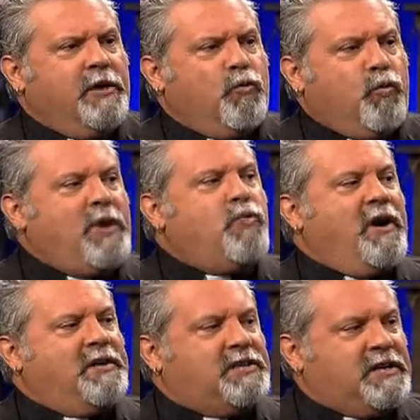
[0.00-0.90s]
we
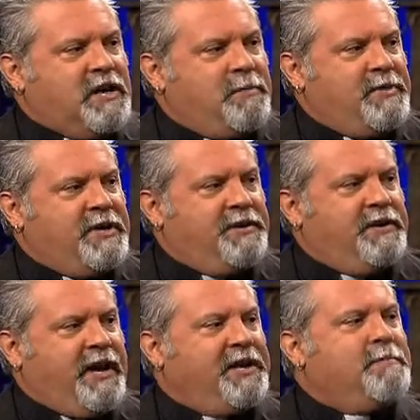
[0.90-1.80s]
wanted to come in
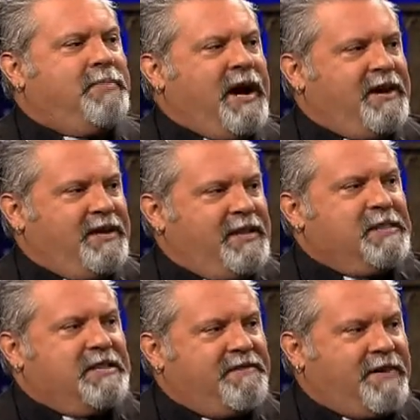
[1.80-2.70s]
and embody and
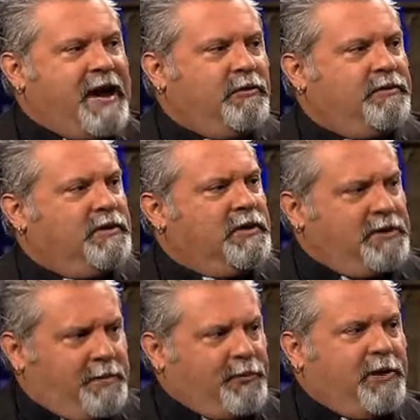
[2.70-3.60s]
live out
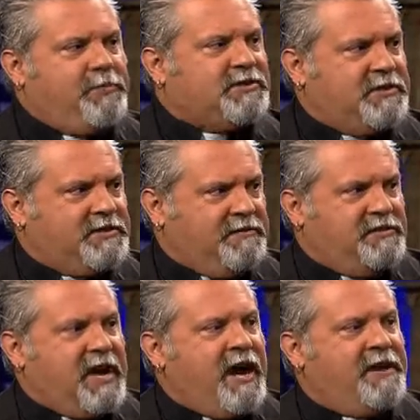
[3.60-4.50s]
the purposes of
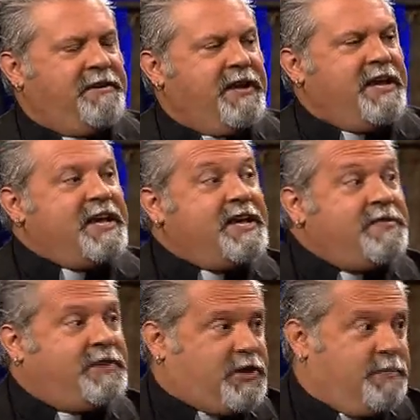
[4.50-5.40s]
God
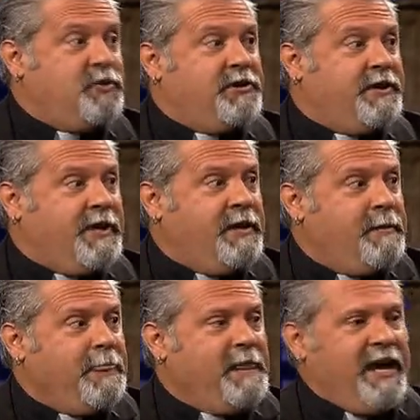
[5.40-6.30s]
in the community.
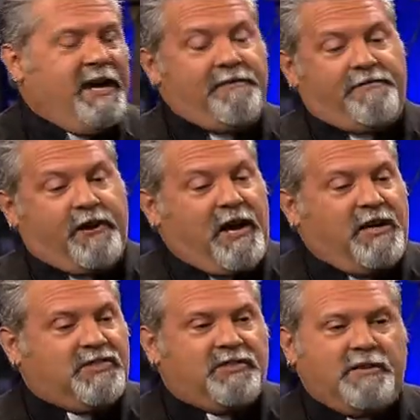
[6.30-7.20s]
And for
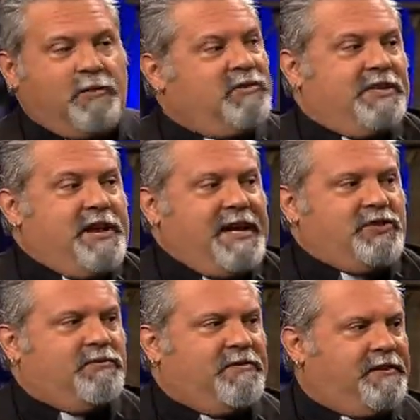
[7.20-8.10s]
us, it was a
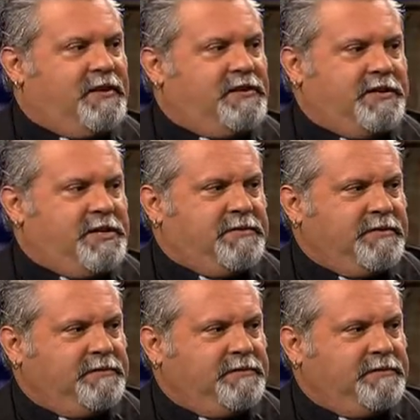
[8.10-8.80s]
natural thing to do.